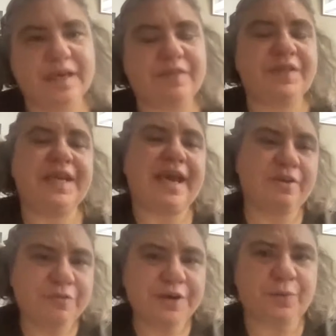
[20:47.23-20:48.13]
That
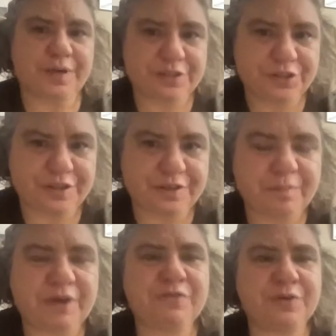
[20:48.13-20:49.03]
every Christian,
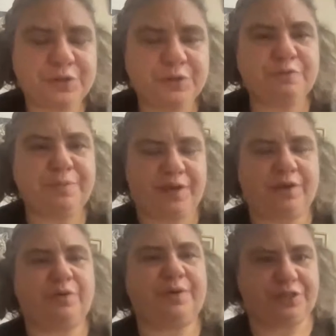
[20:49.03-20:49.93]
by virtue of being
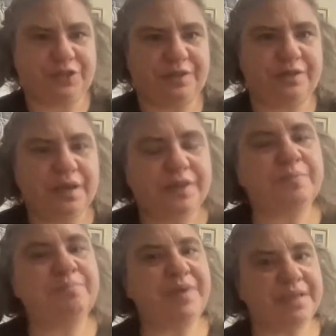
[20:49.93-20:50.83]
a Christian, the
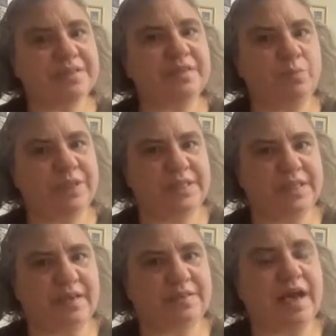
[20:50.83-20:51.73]
minute someone
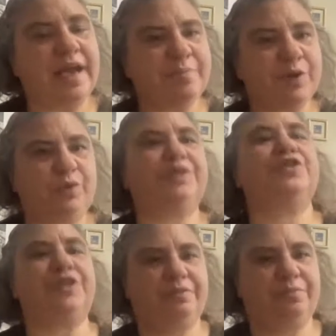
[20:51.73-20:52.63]
says, I am a
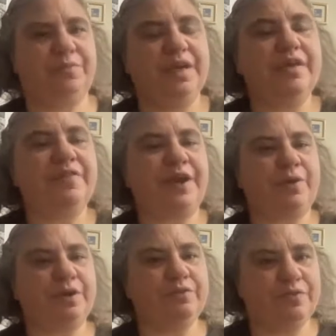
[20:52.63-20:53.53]
Christian,
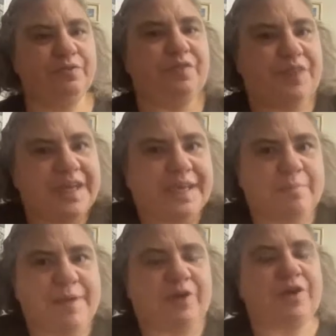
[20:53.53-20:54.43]
they're thinking
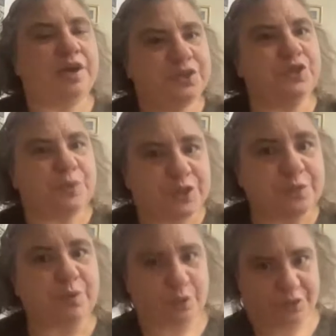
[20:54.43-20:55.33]
about a
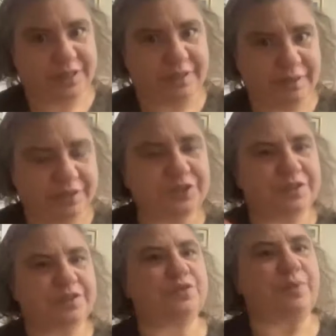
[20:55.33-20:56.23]
Jewish person,
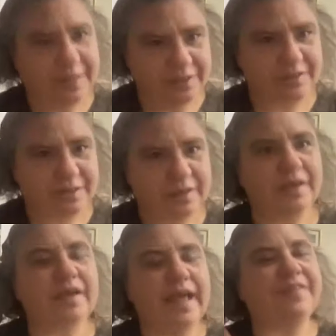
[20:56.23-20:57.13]
Jesus Christ,
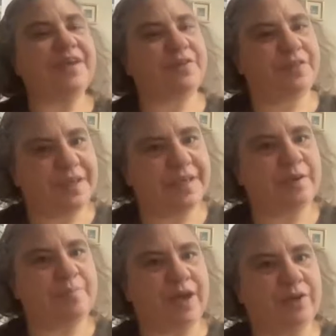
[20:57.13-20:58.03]
and they are thinking
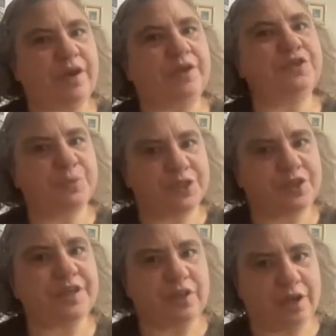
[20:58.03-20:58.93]
about a Jewish
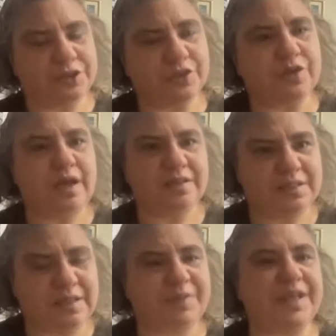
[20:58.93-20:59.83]
theological
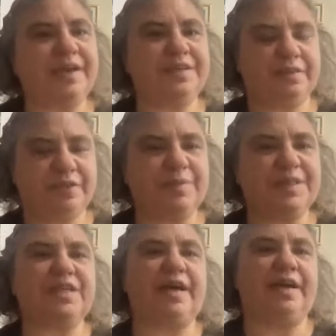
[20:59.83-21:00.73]
concept, the idea of the
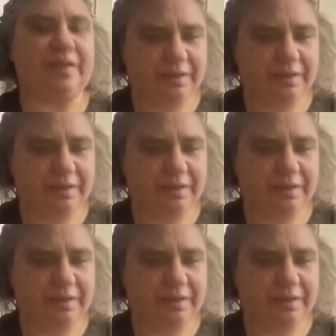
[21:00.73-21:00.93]
Messiah.